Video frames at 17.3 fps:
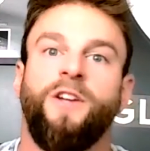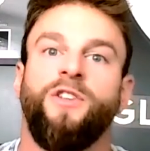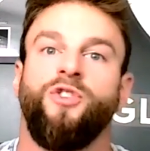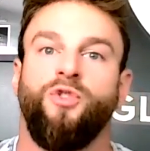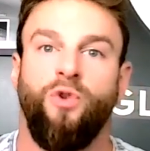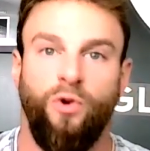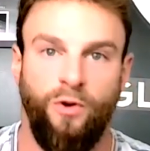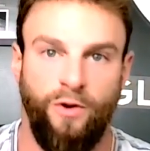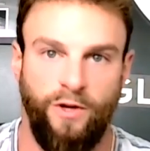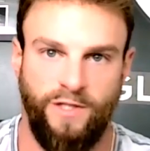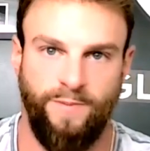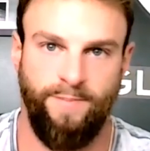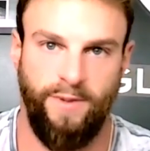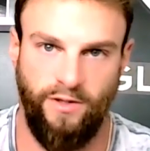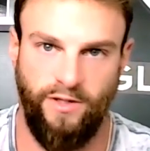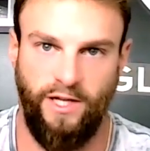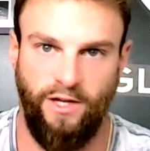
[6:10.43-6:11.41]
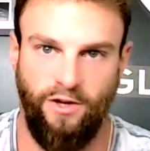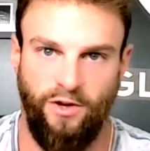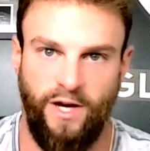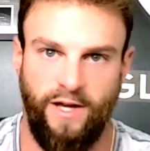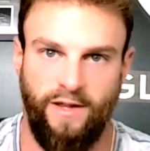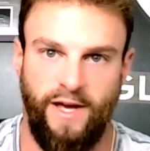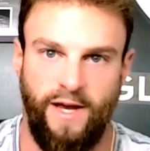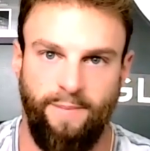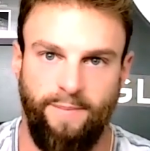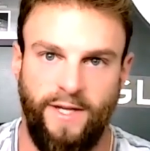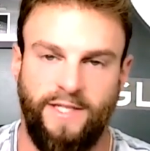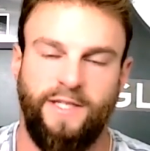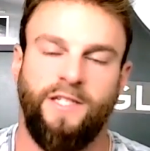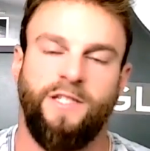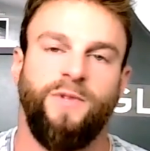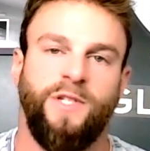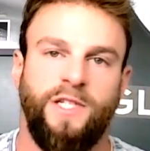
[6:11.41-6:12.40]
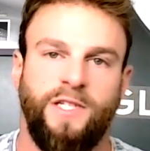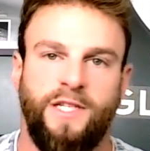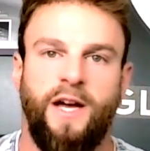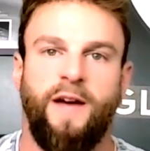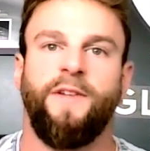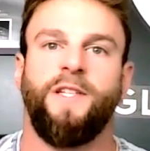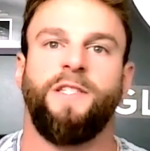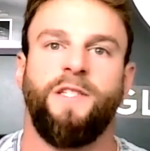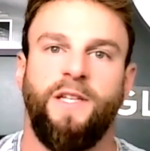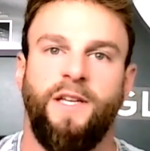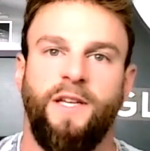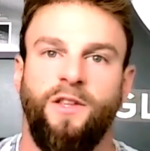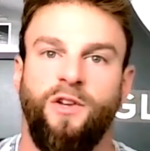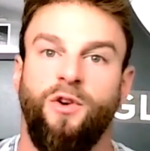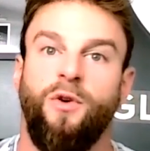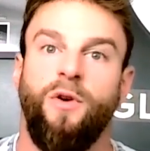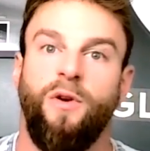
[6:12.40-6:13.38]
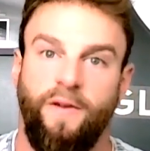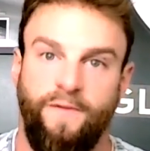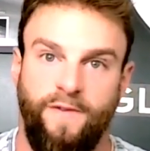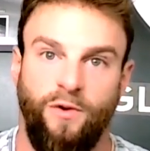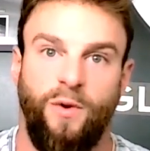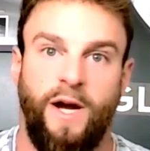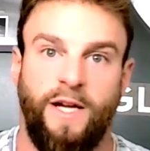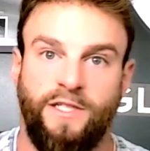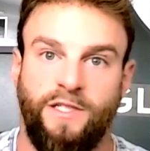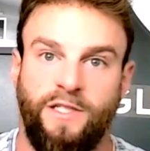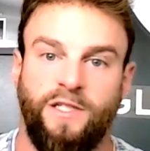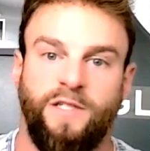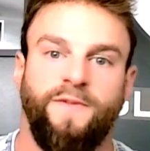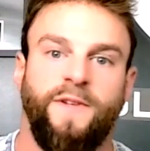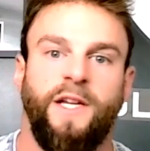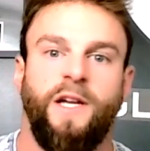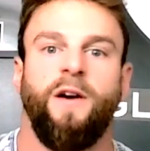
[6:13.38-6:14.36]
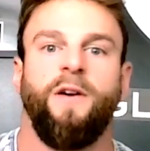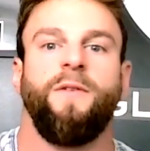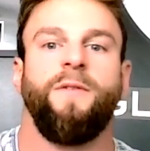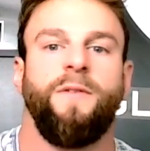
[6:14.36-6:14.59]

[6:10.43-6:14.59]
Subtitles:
towards building your online business, which is obviously the goal if you're watching this video.